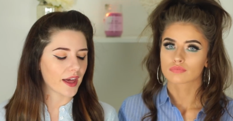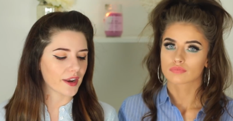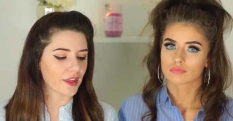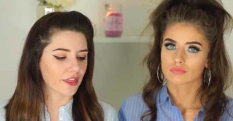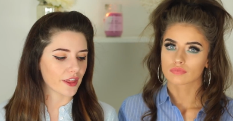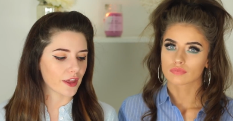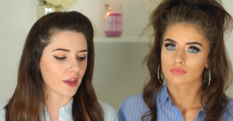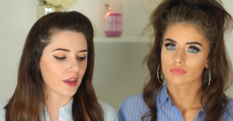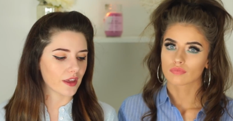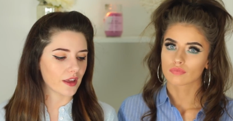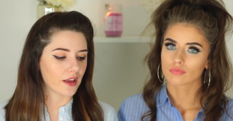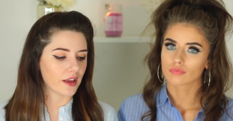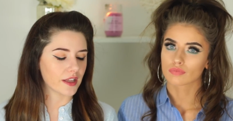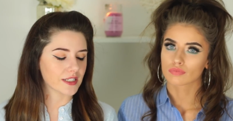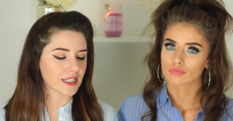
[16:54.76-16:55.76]
Speaker 1: And I think
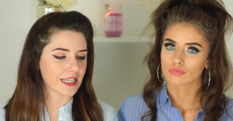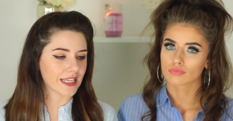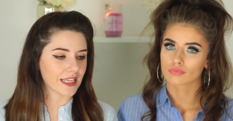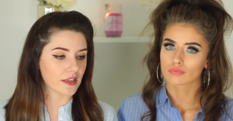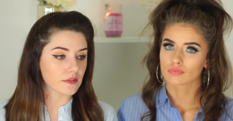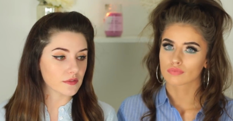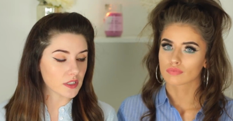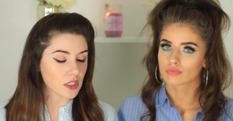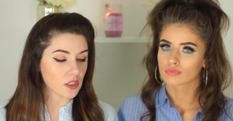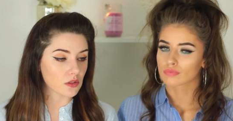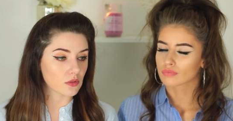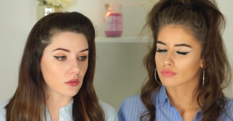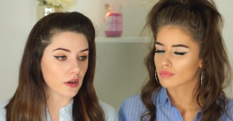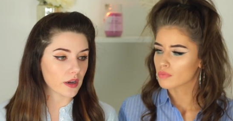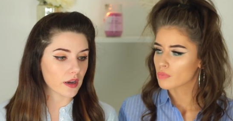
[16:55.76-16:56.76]
it gives
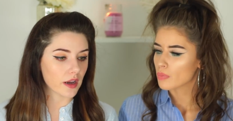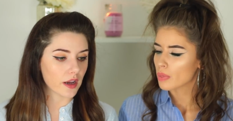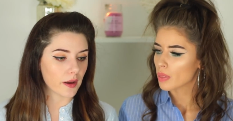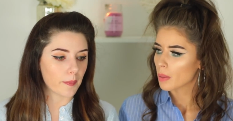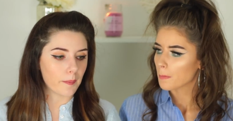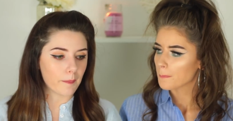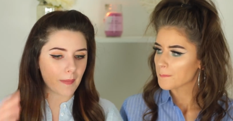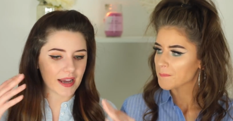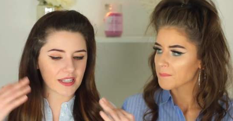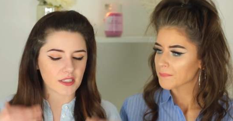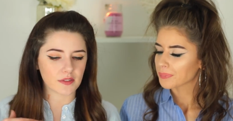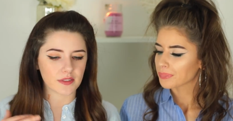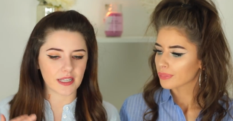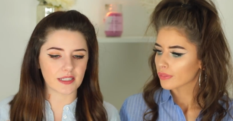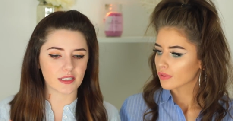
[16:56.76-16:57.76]
you a
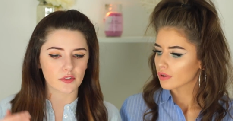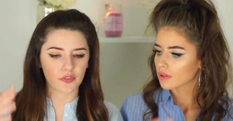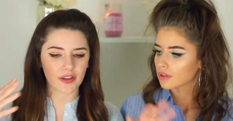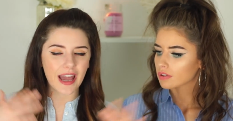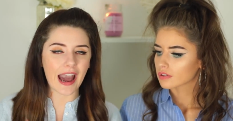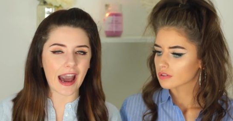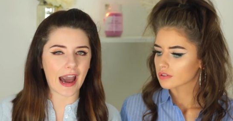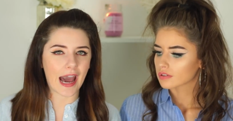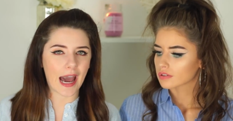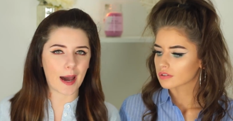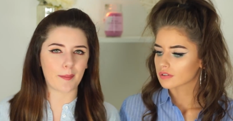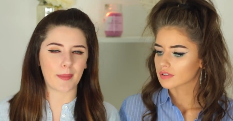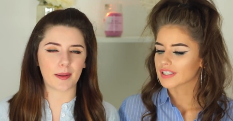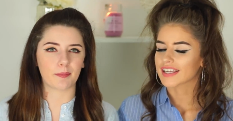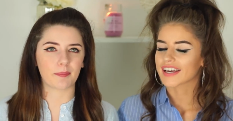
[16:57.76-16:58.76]
massive sense of
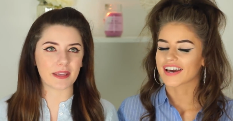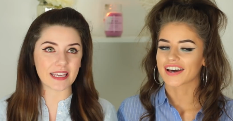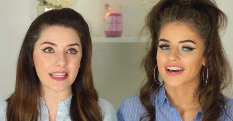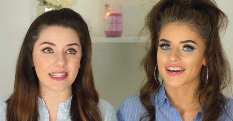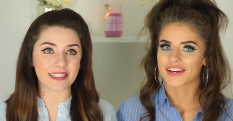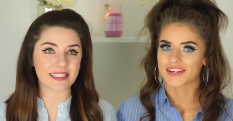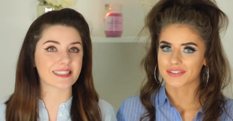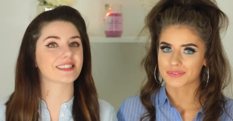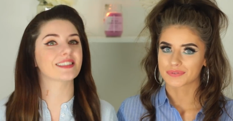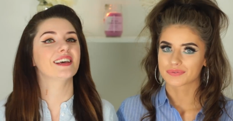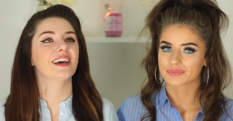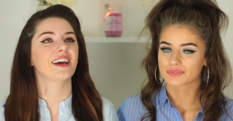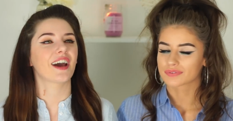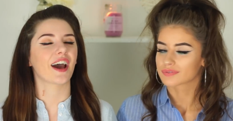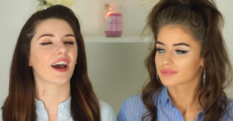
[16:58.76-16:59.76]
calm and yeah. peace
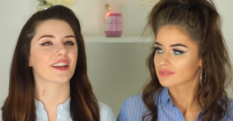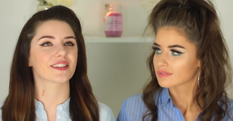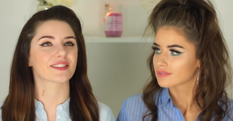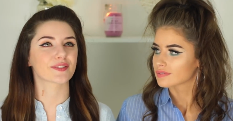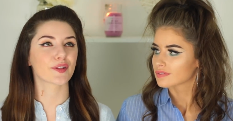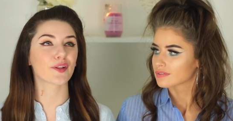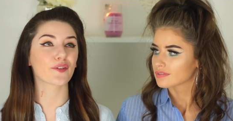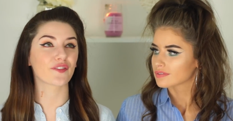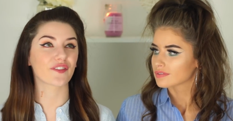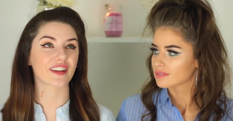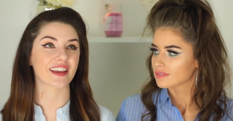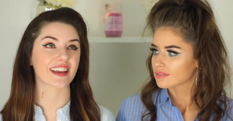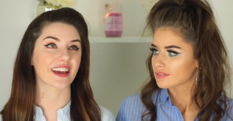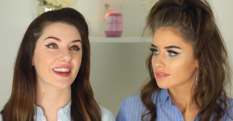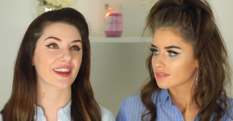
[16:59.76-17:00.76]
and it's
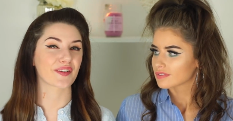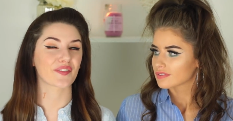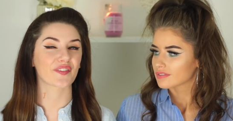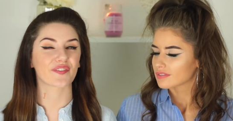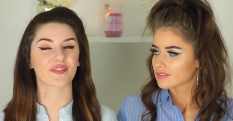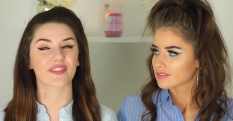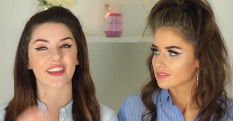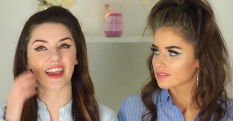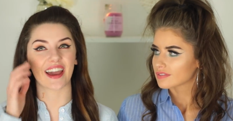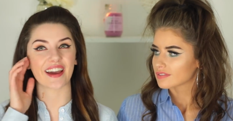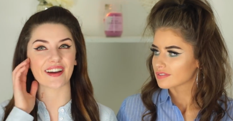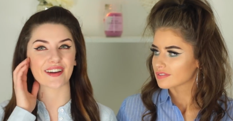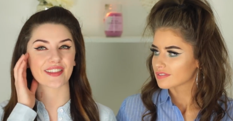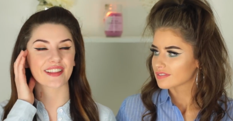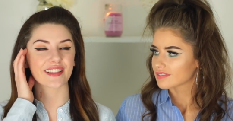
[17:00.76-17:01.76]
lovely and I
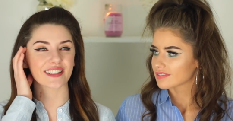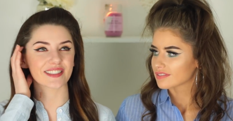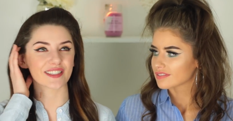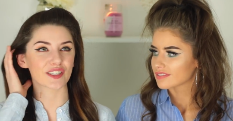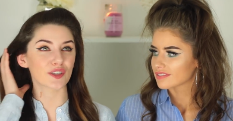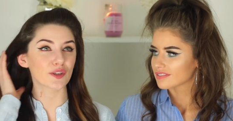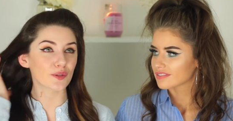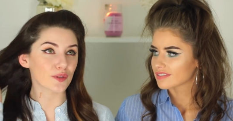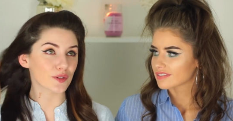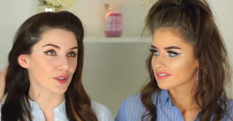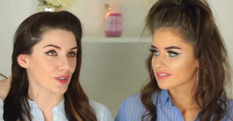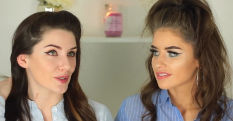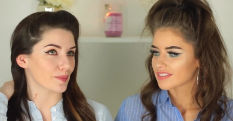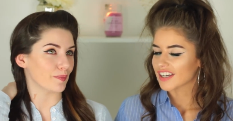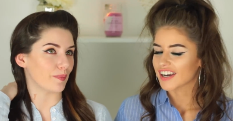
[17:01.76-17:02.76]
yeah, I think that's a
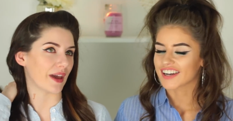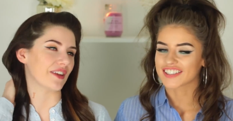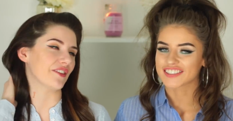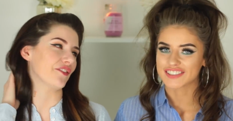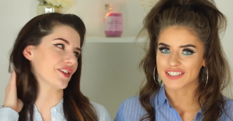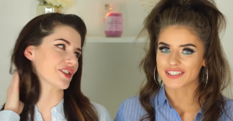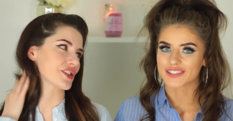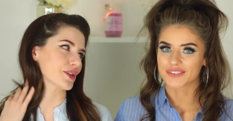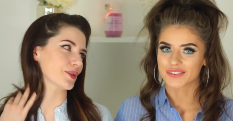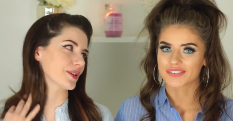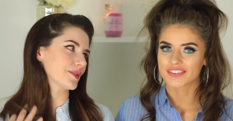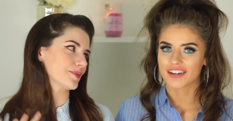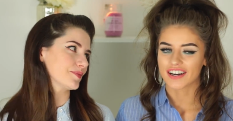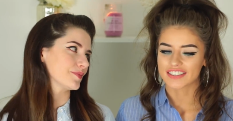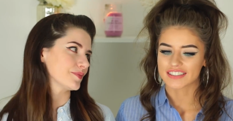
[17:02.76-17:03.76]
huge I
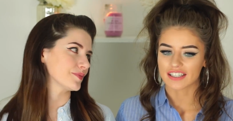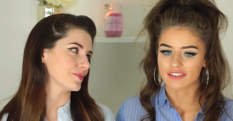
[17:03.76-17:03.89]
do. I